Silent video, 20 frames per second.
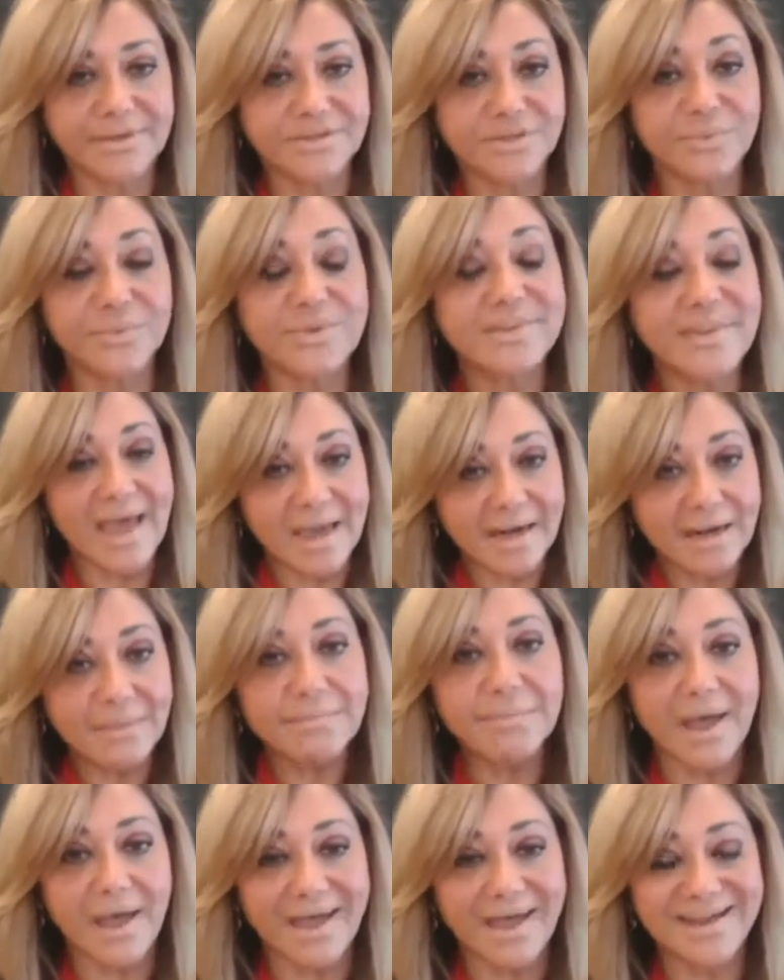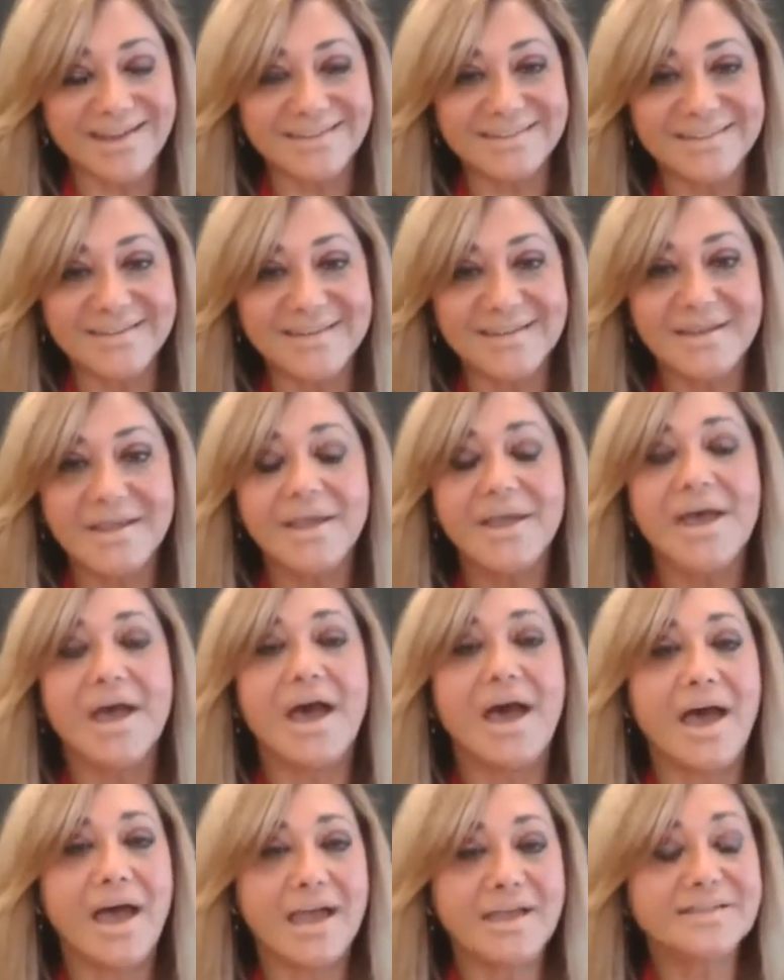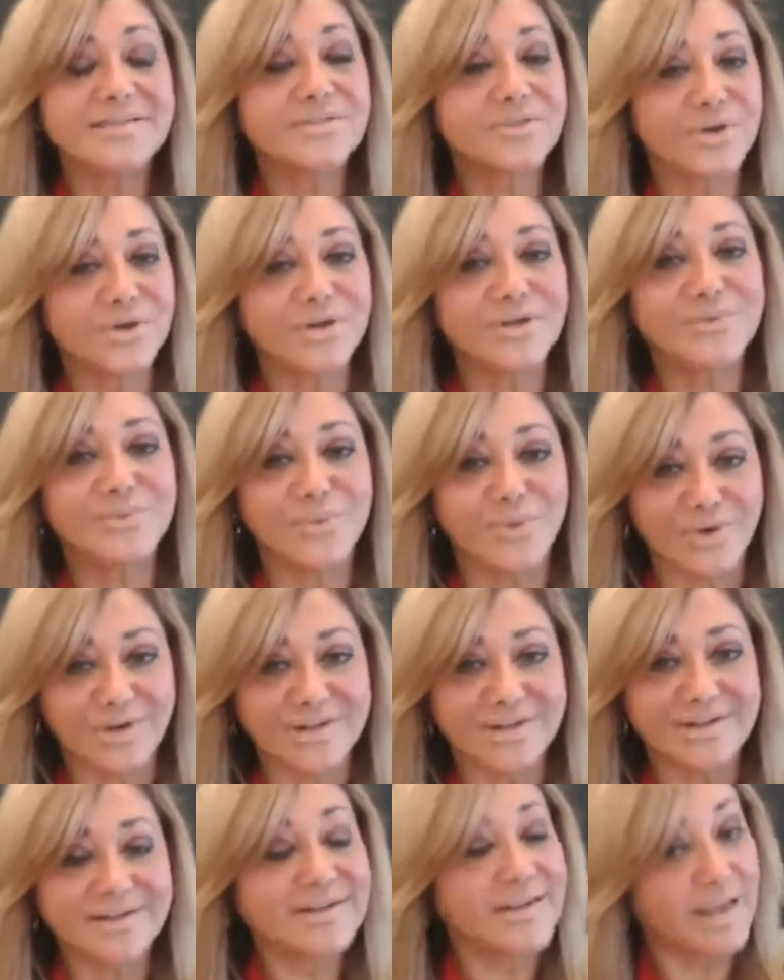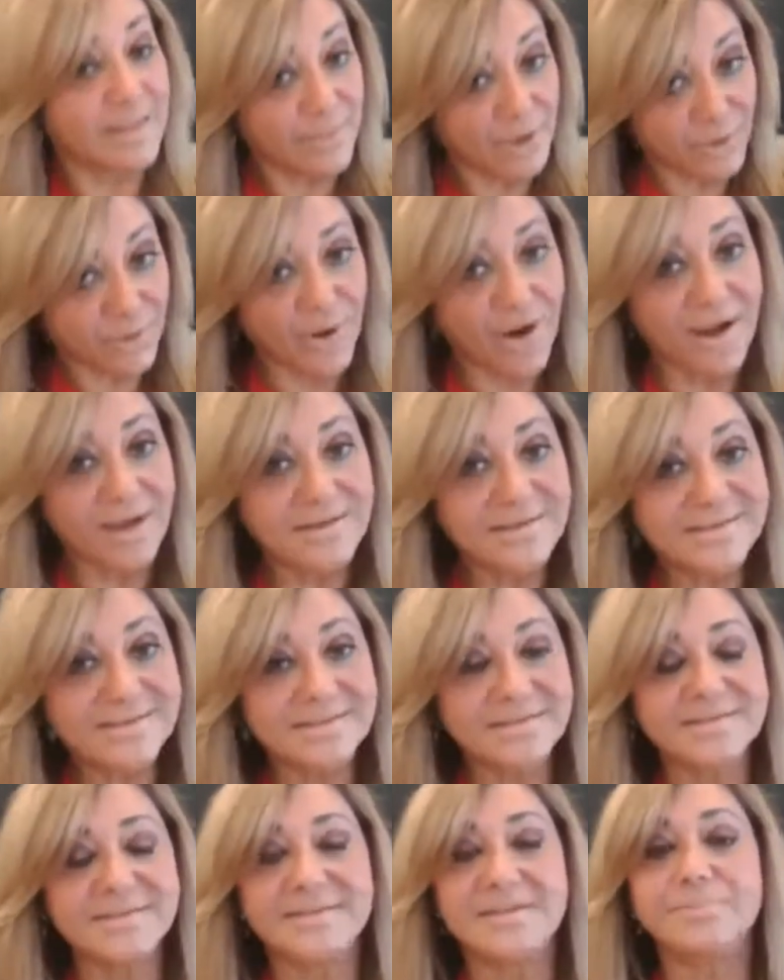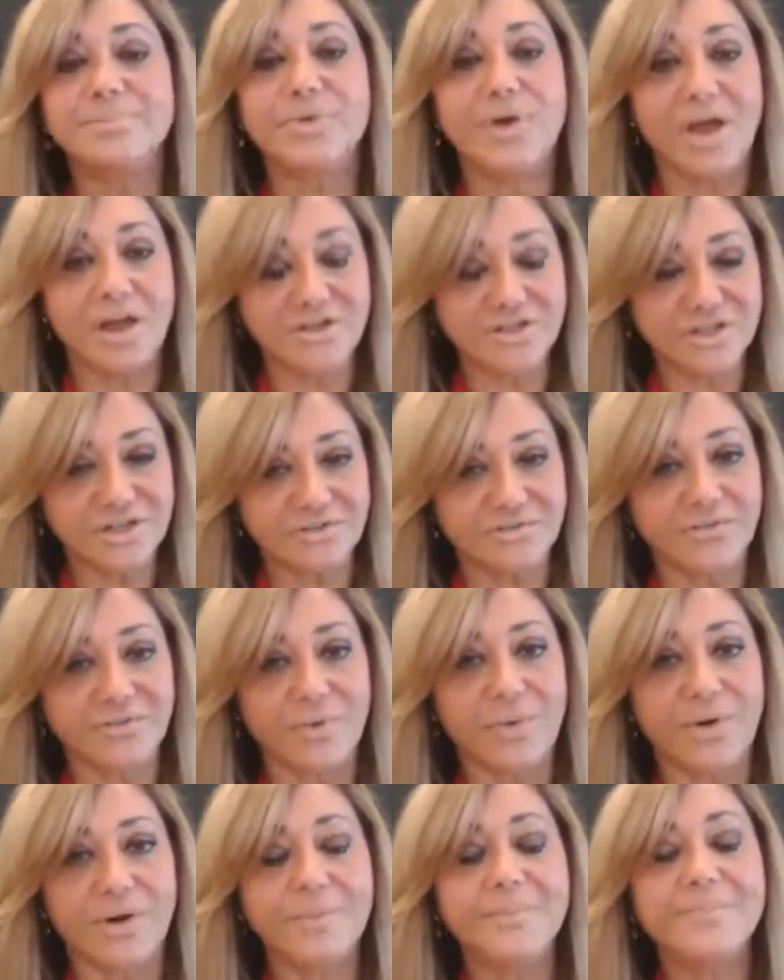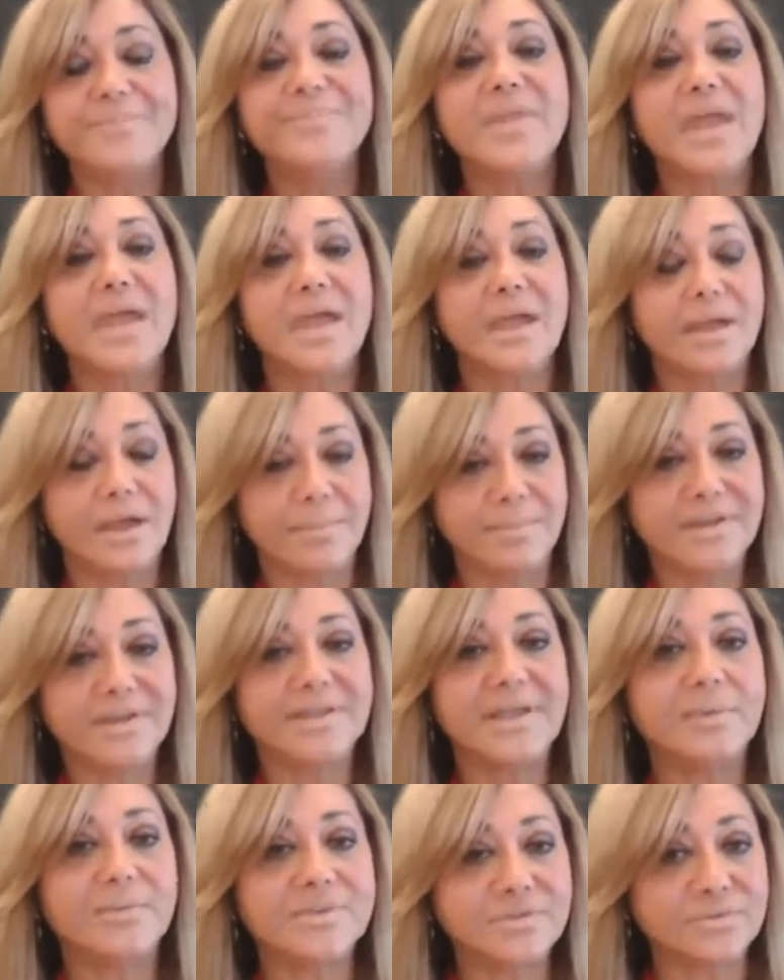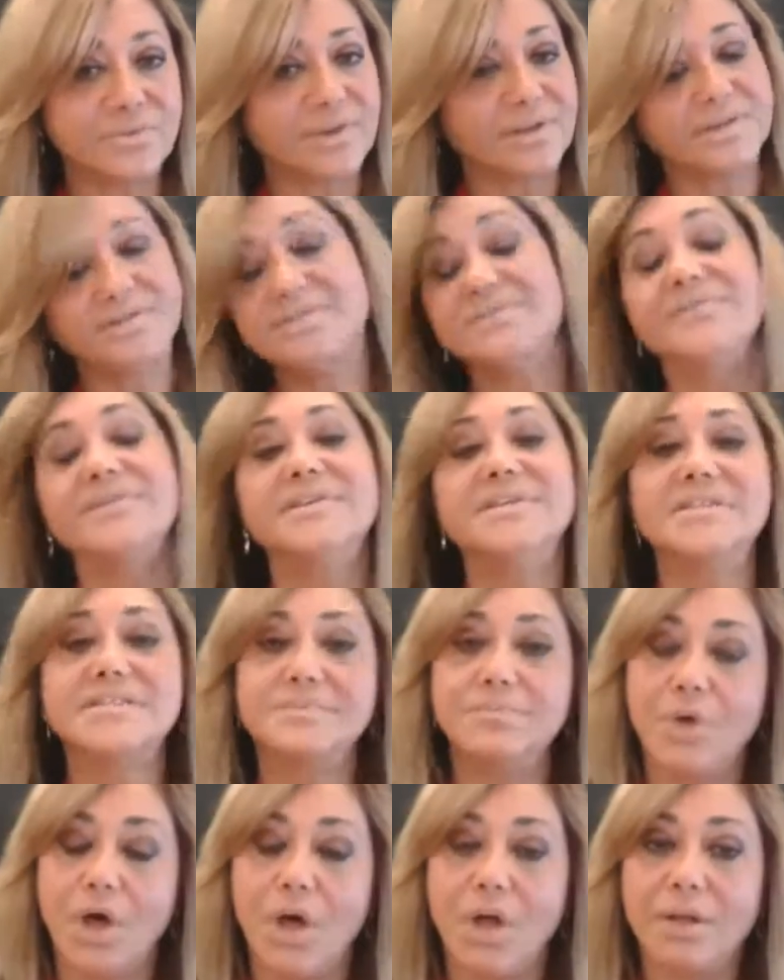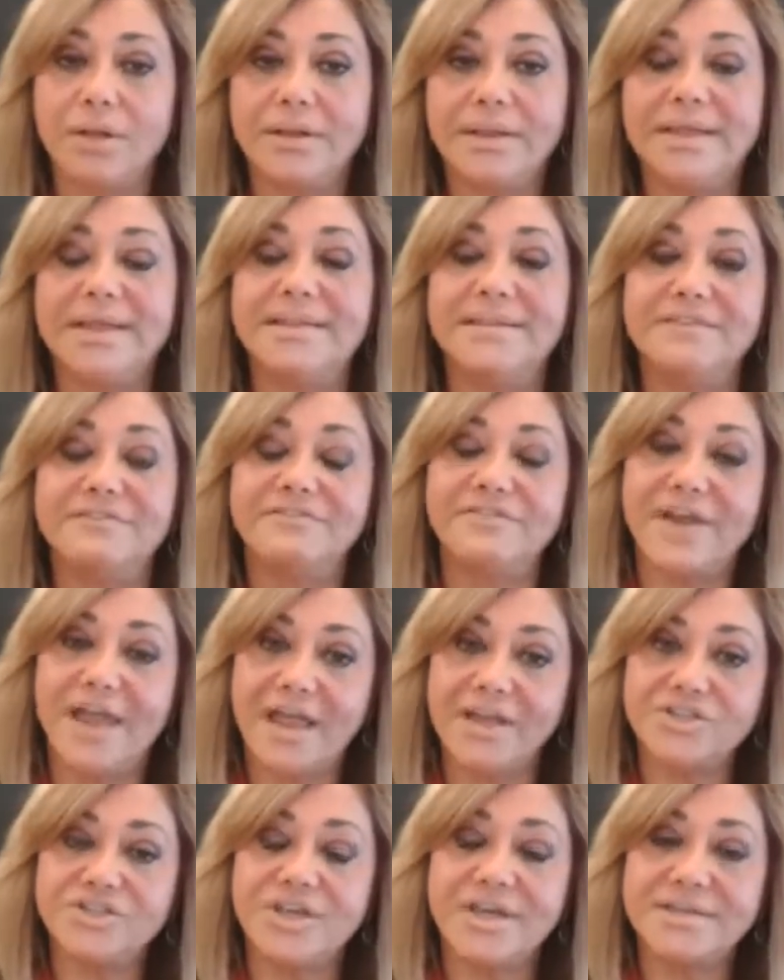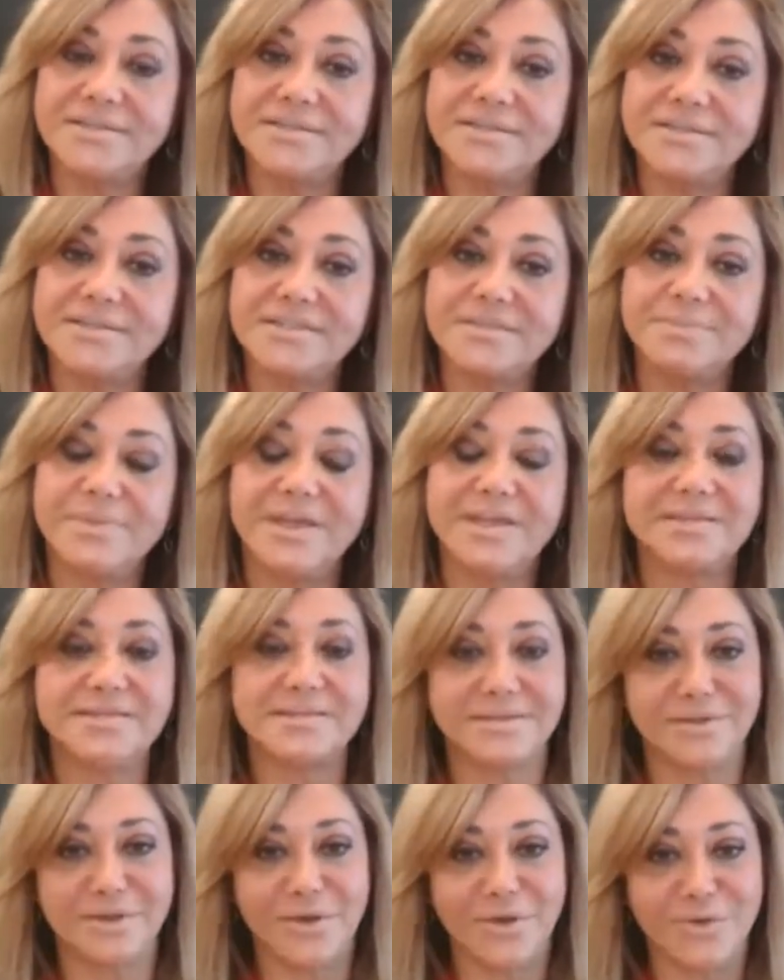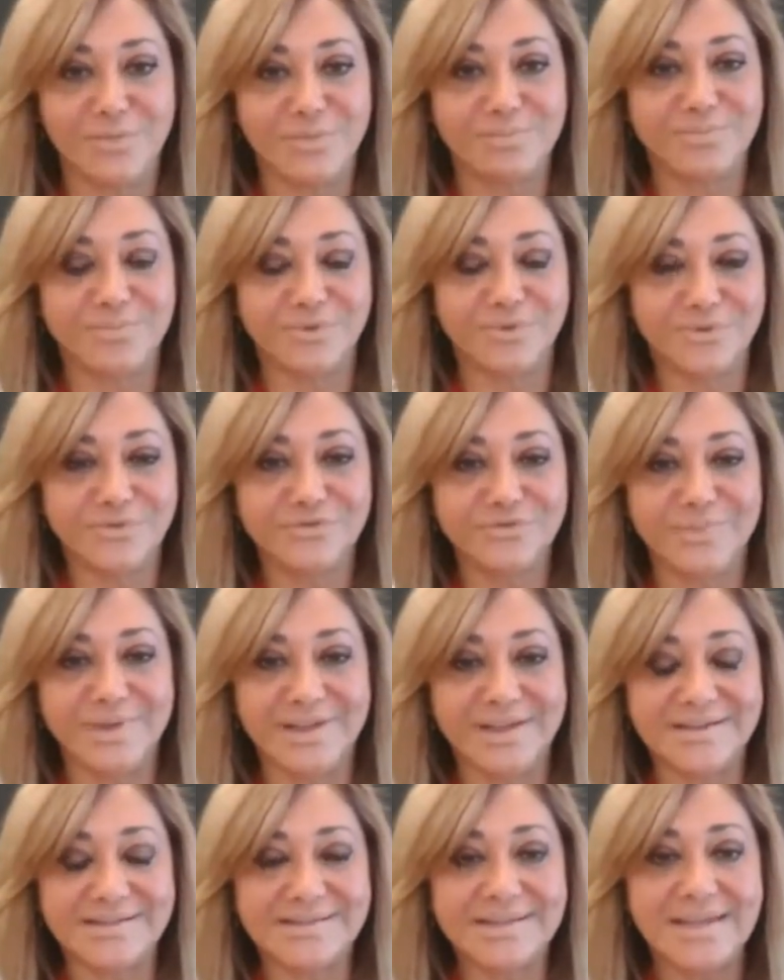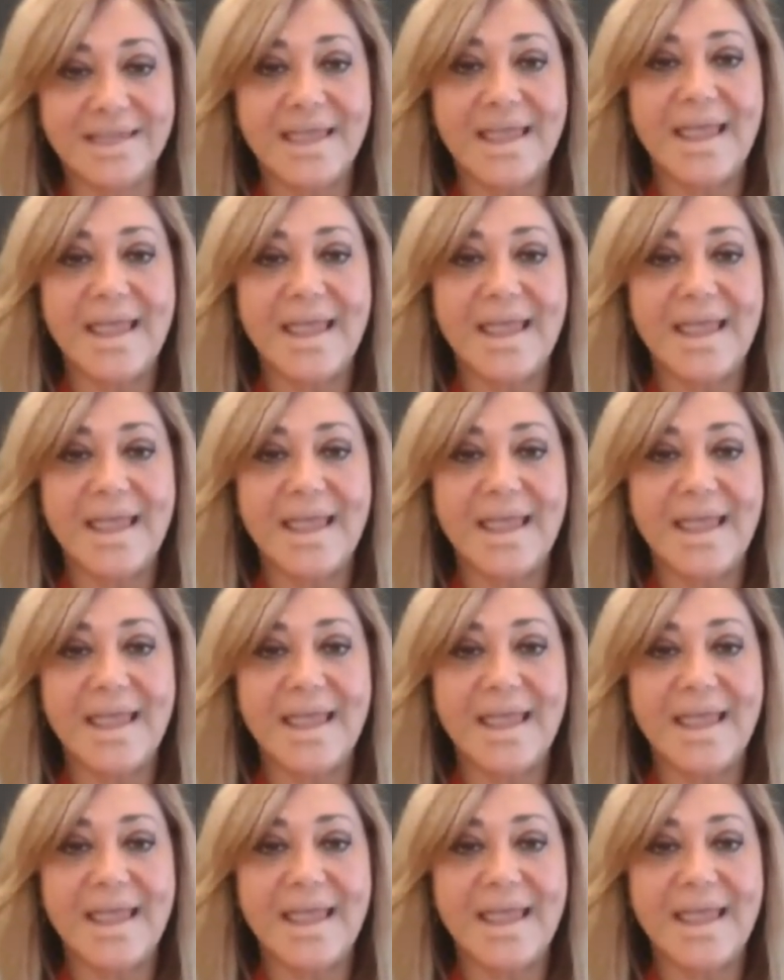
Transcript: So that in mind, I started working, came across, did a project for a company that was relatively small in the franchising space in home improvement.